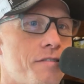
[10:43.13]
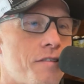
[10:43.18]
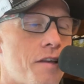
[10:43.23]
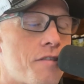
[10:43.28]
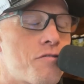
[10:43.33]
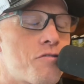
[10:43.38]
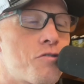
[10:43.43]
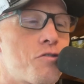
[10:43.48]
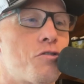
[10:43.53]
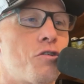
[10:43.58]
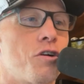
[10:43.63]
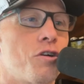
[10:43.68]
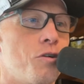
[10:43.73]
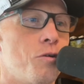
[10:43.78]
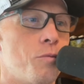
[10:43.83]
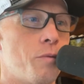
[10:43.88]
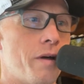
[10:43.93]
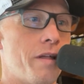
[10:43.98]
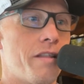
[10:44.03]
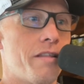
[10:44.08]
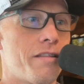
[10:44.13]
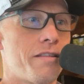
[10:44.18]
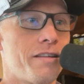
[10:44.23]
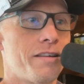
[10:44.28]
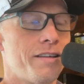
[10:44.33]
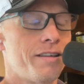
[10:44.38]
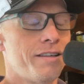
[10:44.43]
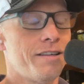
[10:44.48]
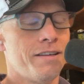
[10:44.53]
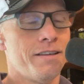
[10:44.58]
struggle yeah. with.
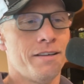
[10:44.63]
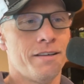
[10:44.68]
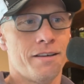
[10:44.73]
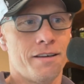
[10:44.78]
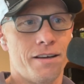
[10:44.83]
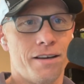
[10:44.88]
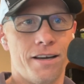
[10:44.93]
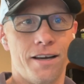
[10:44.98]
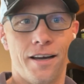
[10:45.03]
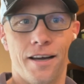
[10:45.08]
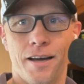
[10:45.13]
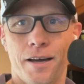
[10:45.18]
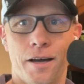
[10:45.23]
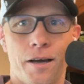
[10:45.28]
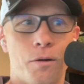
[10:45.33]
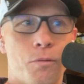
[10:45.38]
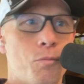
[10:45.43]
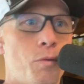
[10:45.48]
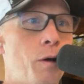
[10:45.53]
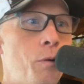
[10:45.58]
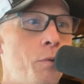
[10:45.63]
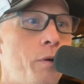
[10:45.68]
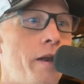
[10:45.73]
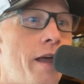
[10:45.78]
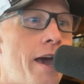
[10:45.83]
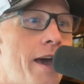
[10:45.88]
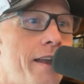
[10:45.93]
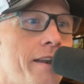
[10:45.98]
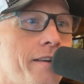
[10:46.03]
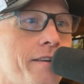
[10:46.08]
Uh, what would
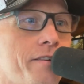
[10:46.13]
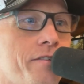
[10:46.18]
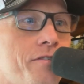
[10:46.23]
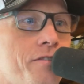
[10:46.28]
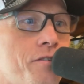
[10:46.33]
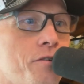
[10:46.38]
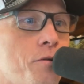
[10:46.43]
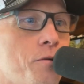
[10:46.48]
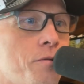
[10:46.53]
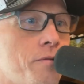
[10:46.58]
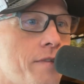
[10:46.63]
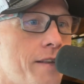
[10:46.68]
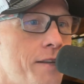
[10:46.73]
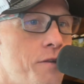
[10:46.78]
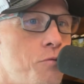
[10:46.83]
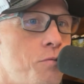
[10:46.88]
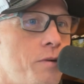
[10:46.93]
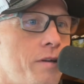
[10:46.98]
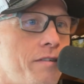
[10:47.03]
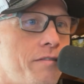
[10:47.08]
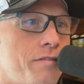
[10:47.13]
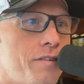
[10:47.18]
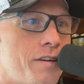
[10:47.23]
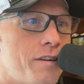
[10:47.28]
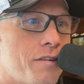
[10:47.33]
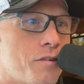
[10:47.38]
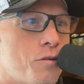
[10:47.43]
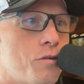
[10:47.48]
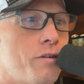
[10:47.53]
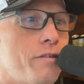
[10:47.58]
Atticus do? That's one of
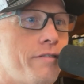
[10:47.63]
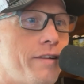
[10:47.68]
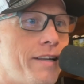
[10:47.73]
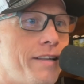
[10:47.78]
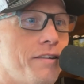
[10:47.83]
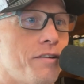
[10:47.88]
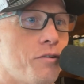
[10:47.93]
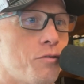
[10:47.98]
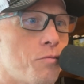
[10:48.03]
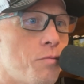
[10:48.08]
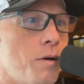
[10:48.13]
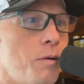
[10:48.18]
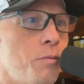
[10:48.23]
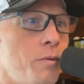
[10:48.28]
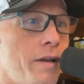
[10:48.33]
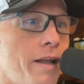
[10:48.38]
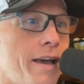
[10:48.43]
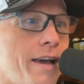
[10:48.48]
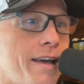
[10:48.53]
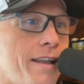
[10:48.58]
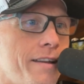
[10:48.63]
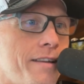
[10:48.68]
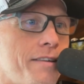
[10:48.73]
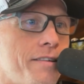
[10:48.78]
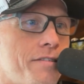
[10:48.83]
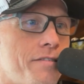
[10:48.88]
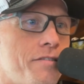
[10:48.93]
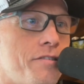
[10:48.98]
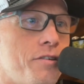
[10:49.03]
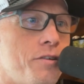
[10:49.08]
our core values. What would
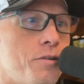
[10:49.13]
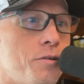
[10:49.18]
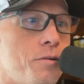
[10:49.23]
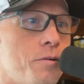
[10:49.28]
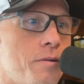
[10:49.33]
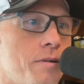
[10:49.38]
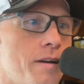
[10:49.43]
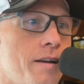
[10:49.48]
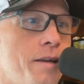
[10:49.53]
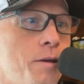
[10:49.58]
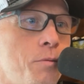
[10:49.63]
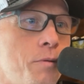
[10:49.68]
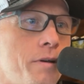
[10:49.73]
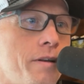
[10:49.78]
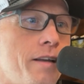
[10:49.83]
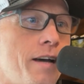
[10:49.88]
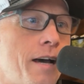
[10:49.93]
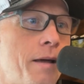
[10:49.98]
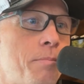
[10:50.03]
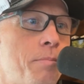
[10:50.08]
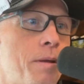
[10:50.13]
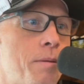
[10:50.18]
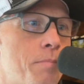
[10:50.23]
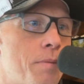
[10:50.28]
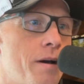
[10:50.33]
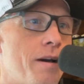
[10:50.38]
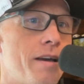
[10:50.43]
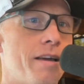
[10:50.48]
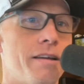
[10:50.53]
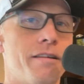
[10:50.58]
Atticus do? He would not be
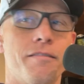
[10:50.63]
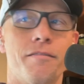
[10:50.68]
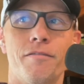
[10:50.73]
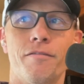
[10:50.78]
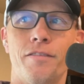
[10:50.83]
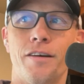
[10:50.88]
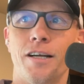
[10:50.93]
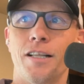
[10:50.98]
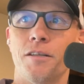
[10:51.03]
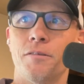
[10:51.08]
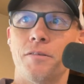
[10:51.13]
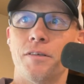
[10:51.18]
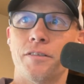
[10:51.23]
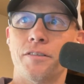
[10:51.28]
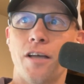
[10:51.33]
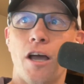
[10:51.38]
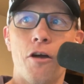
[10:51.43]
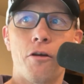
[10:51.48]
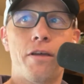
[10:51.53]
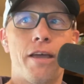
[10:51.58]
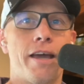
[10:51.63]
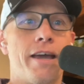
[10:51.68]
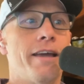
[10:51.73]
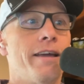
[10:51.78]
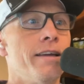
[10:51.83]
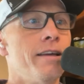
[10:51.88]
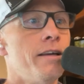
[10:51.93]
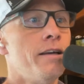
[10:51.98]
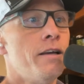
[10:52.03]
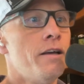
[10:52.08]
buying followers. Okay.
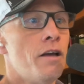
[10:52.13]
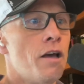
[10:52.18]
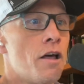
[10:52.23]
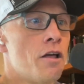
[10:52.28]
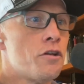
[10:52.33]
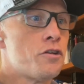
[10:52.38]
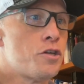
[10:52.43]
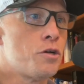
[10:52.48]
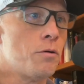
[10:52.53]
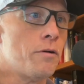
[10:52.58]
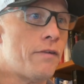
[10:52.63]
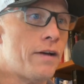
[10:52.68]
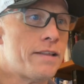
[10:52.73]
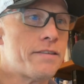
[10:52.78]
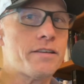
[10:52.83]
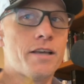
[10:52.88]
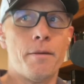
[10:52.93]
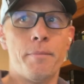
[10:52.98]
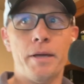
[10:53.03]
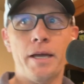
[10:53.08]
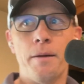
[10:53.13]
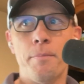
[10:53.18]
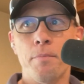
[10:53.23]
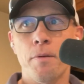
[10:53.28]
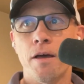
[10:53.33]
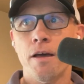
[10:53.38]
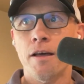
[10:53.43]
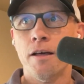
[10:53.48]
Two events coming up.